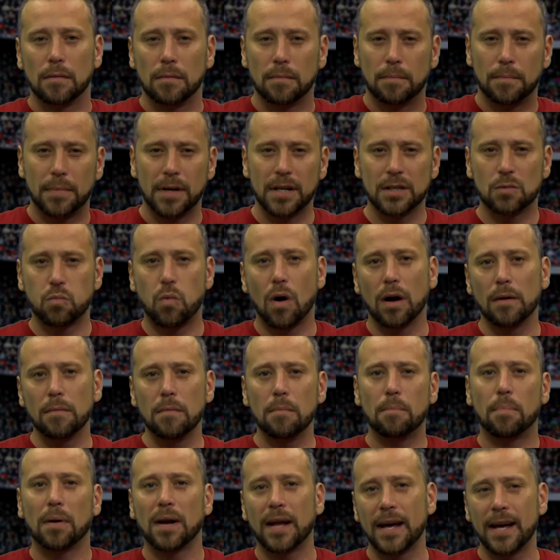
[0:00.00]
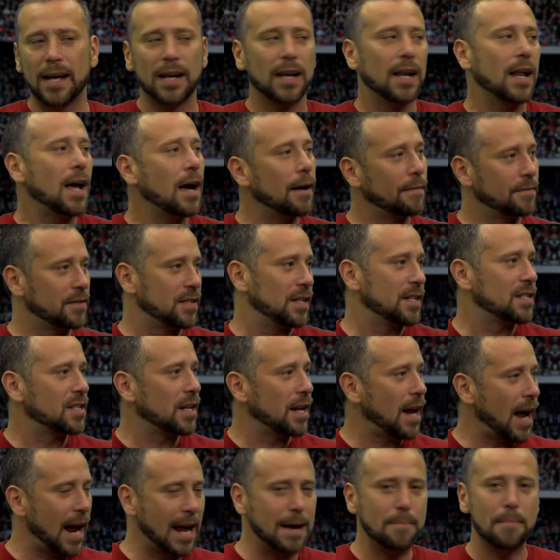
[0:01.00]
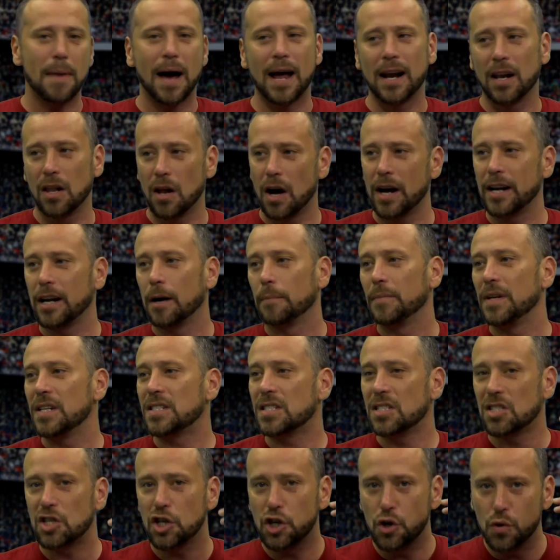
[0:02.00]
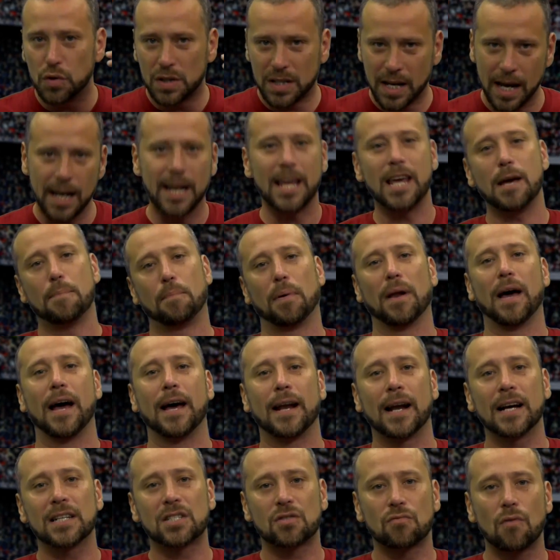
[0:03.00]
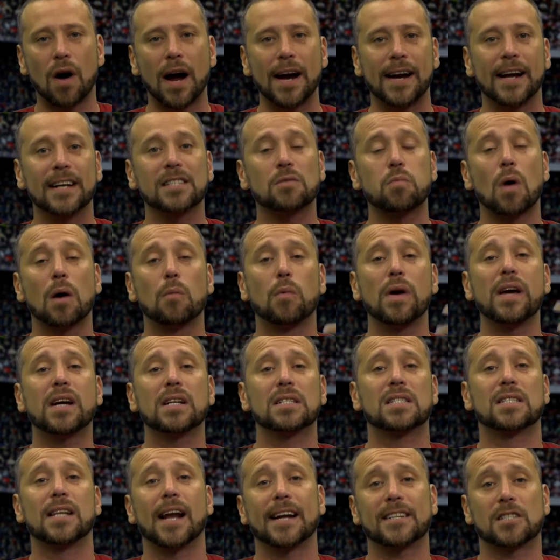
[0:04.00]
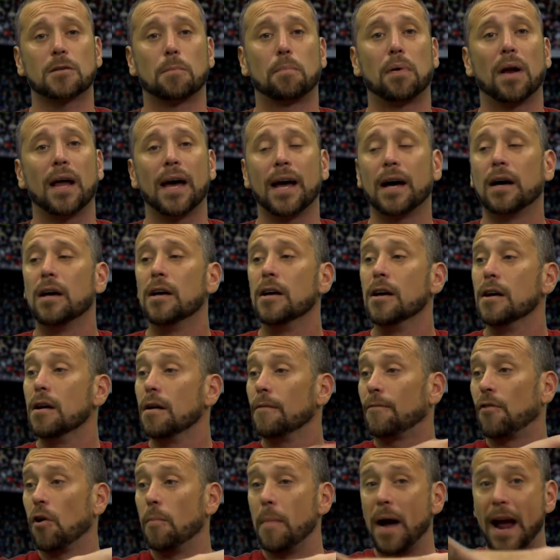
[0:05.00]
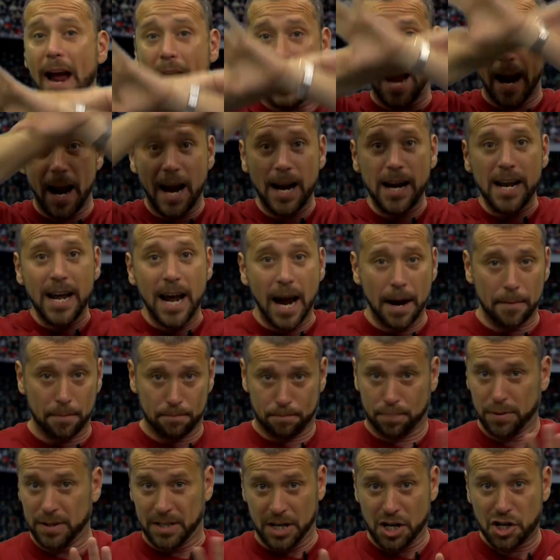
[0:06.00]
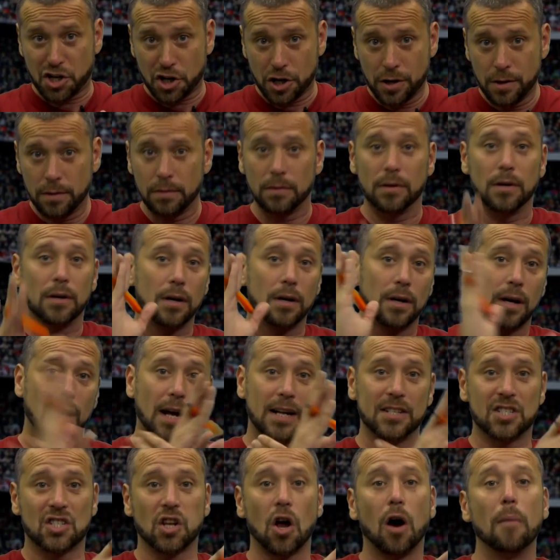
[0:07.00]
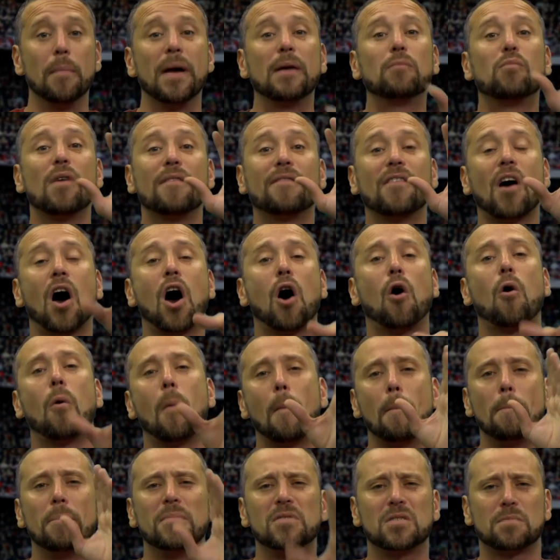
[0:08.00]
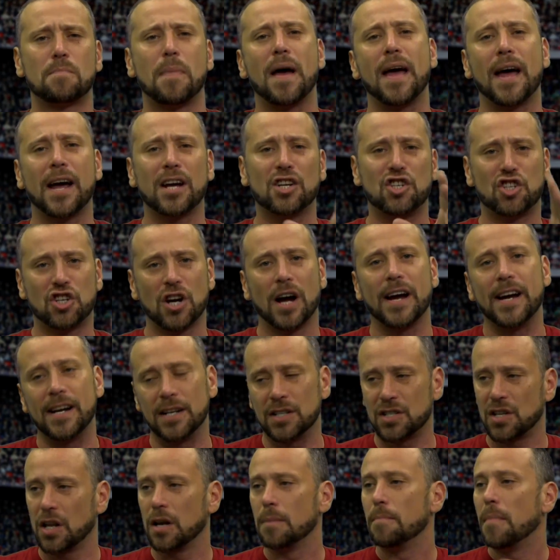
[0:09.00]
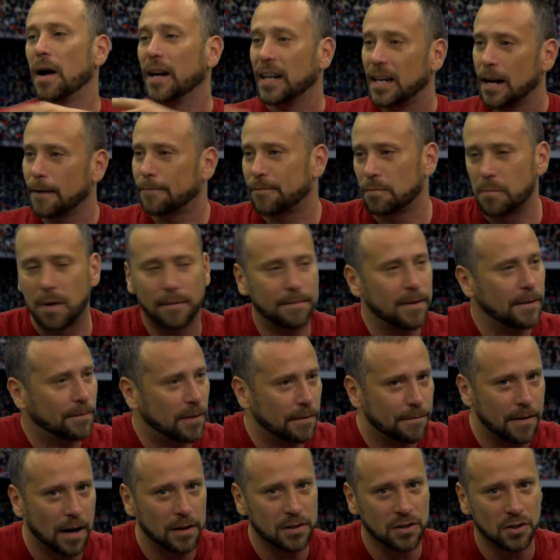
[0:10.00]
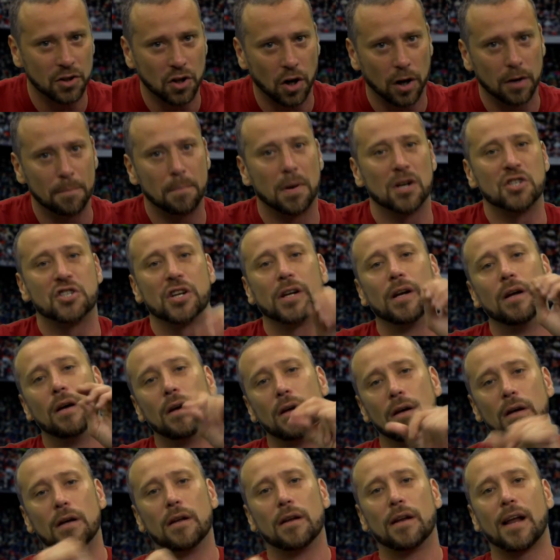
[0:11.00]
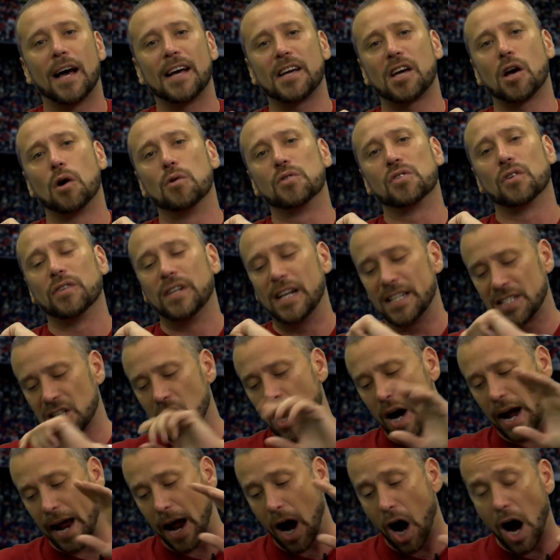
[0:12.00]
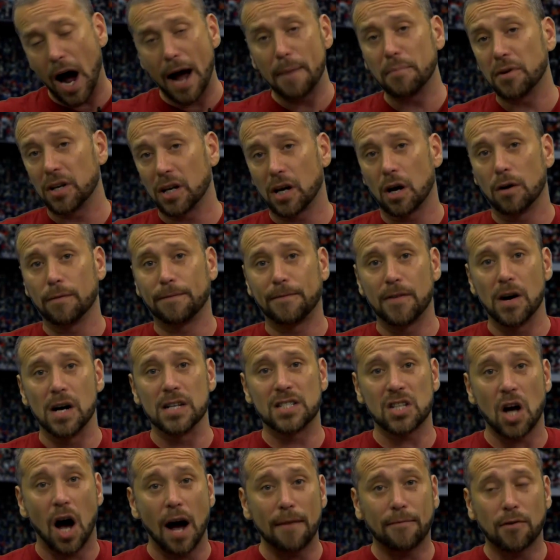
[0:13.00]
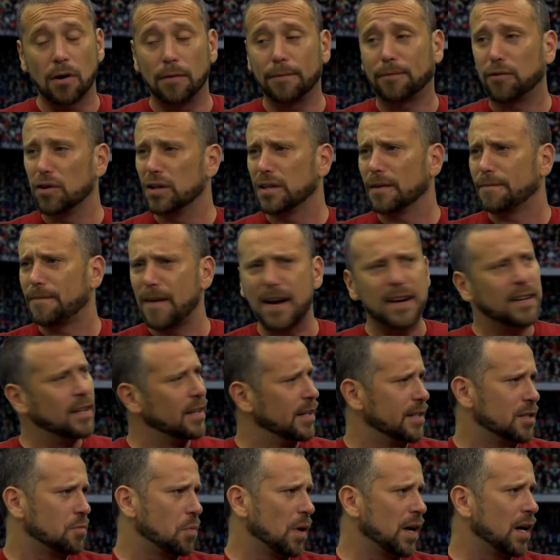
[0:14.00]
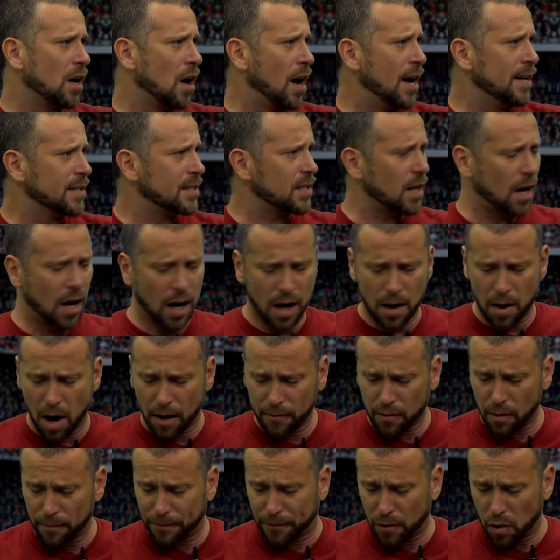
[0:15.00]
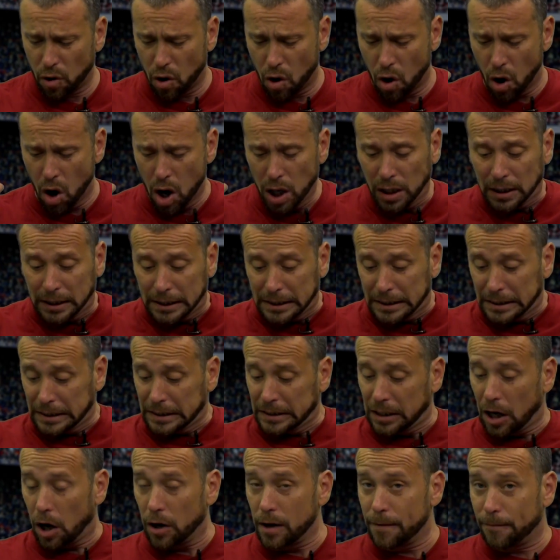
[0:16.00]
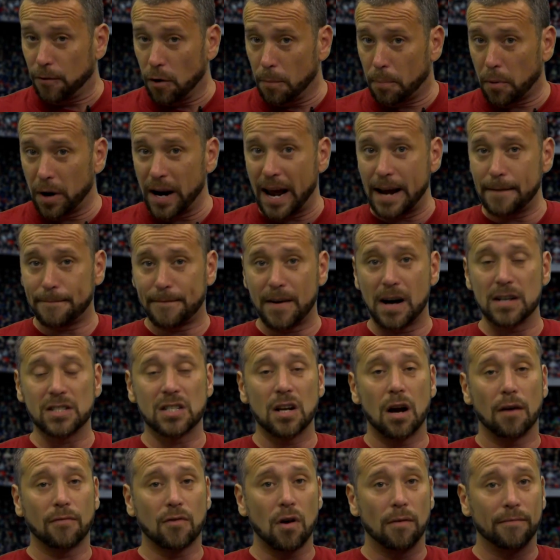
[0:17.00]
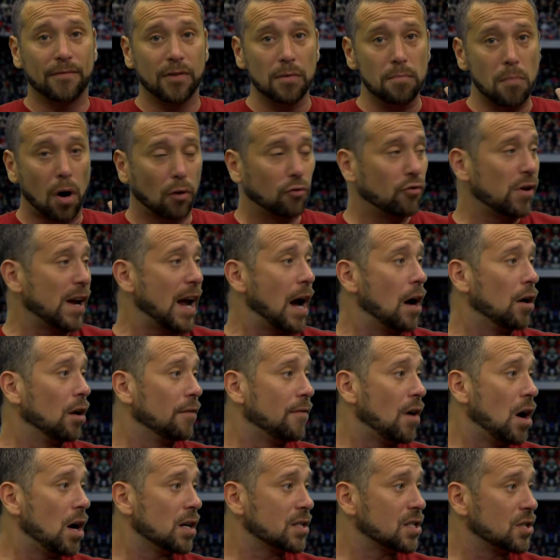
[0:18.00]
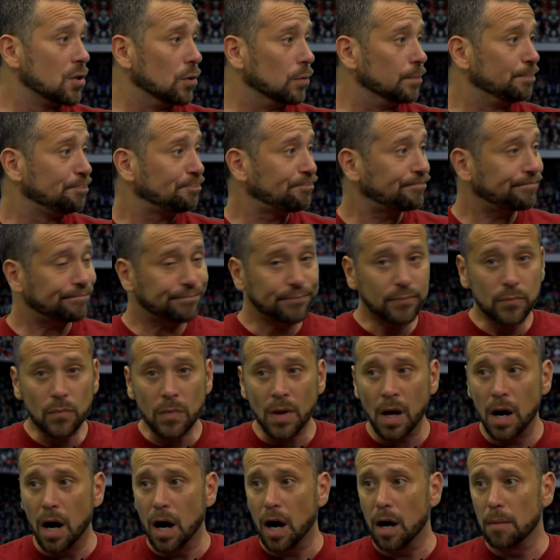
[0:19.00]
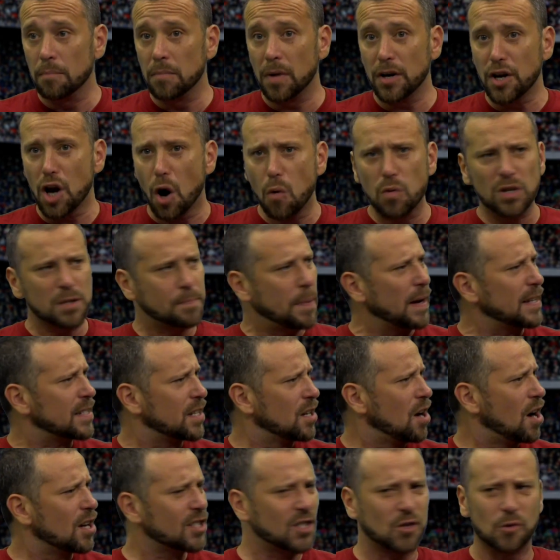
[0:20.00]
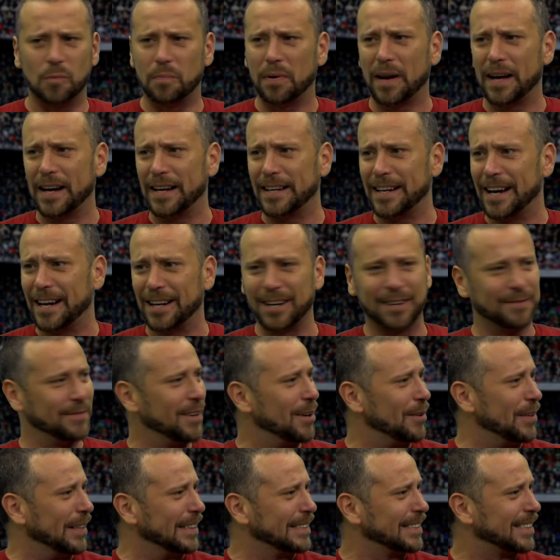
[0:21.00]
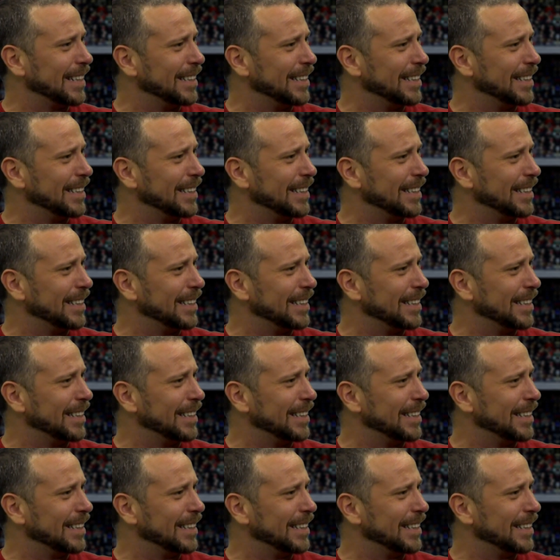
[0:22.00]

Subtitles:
But there's one player left. It's an 8-man lineup. This is the utility player. That's right. That's where we could select a player from any position and slot them in with our spare change. So the money left from our $50,000 budget, that goes on this guy. I'm going to go first. I've gone for a defender this week, guys. I've gone for only 4.8 thousand. I've gone for Monreal of Arsenal. No one's picked an Arsenal player yet, I've noticed,